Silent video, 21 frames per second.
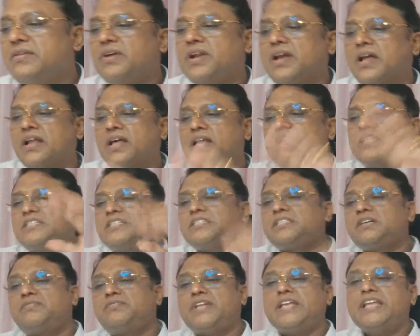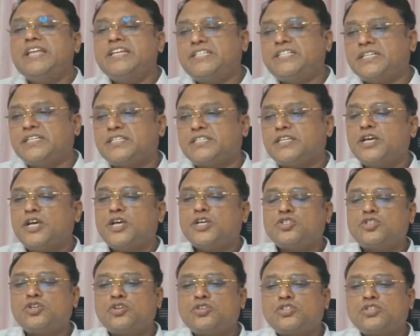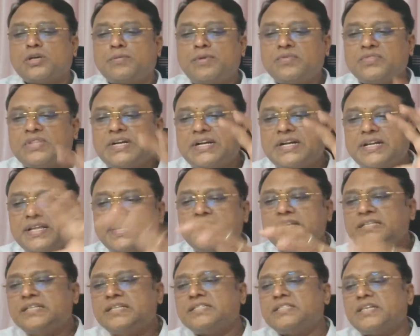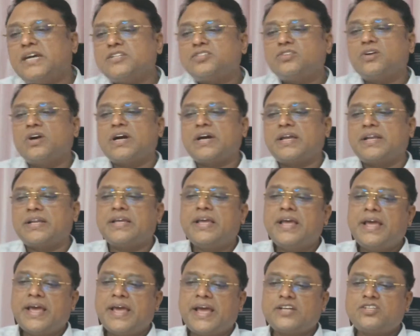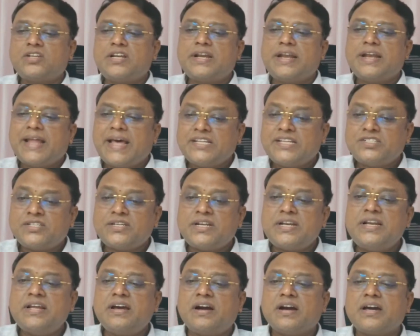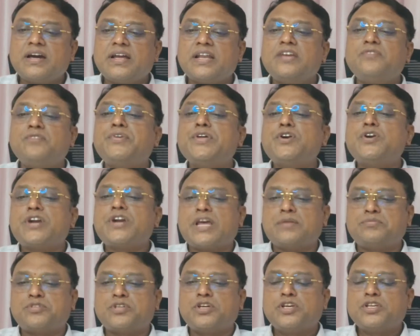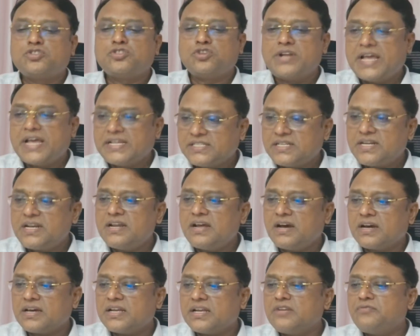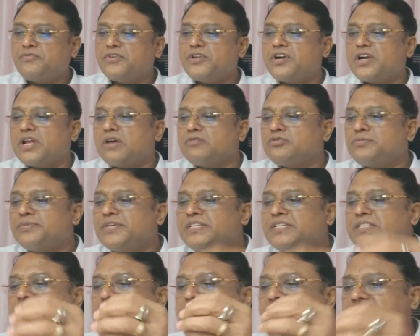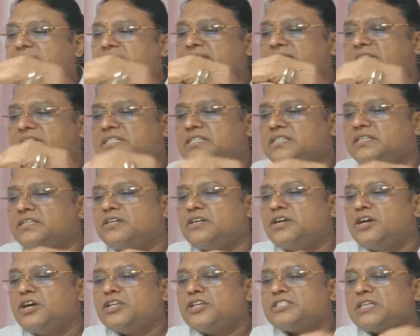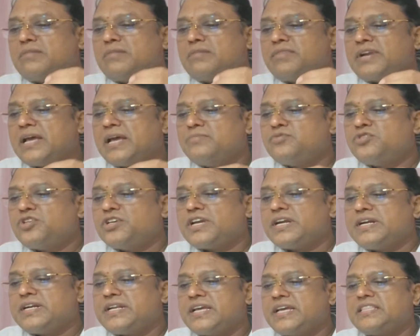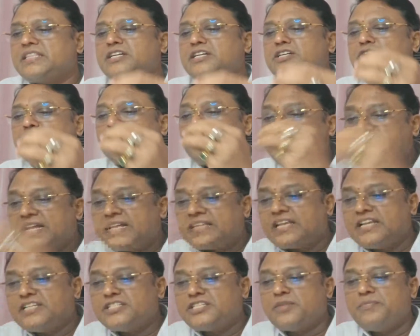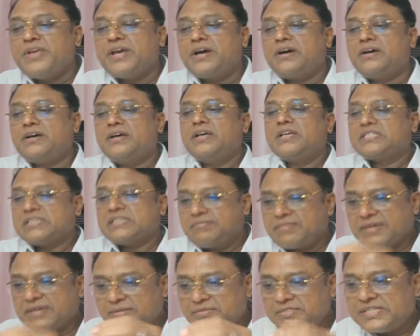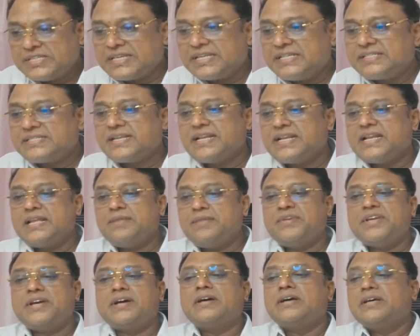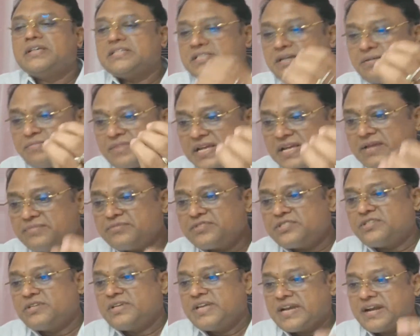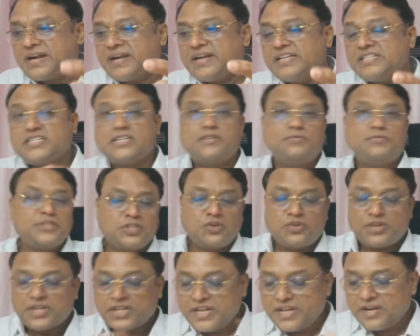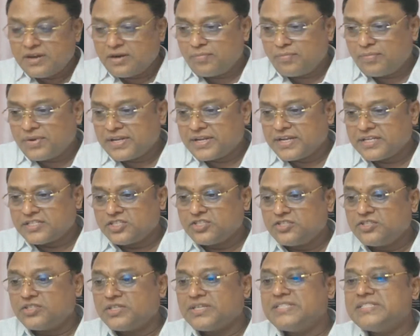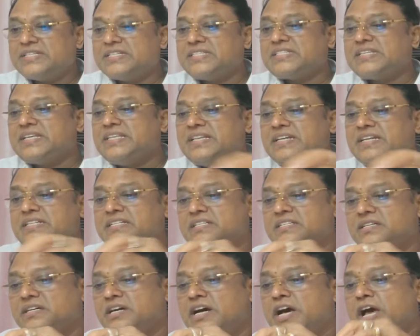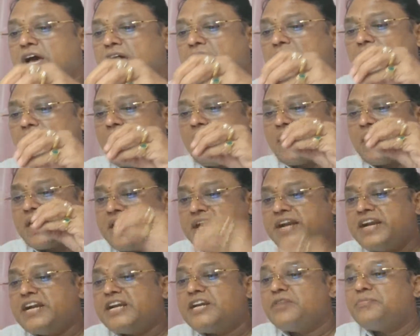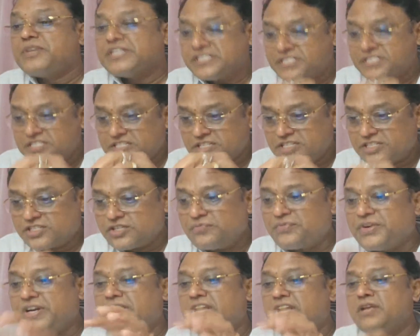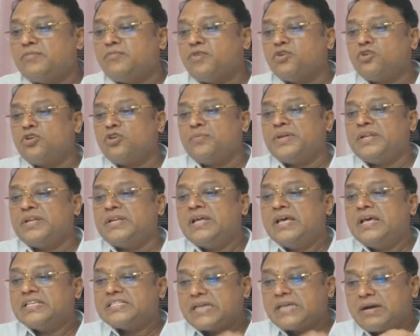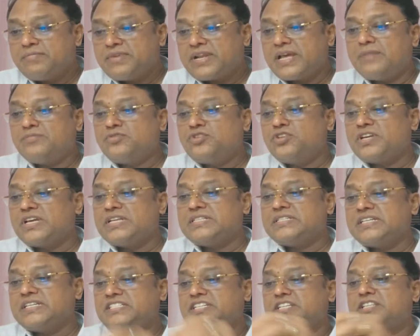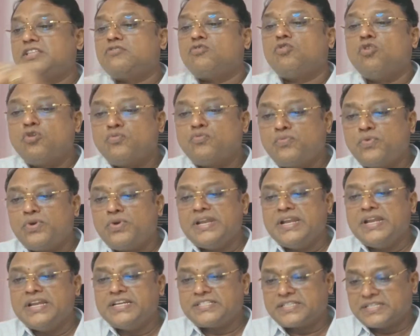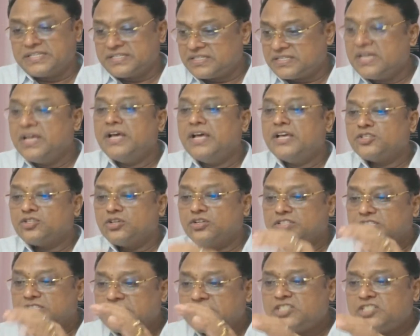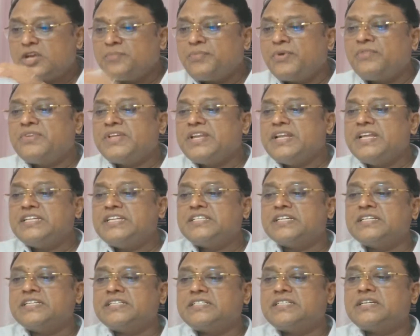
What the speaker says: analysis of deletions, so some of the deletions also occurring, actually naturally occurring phenotypes. So naturally occurring phenotypes means take that sometimes you can take that beta thalassemia, sometimes sickle cell anemia, sometimes a condition without any complications, you can just see that hereditary persistence of fetal hemoglobin. Sometimes you can just see the Corfu deletions. So this type of deletions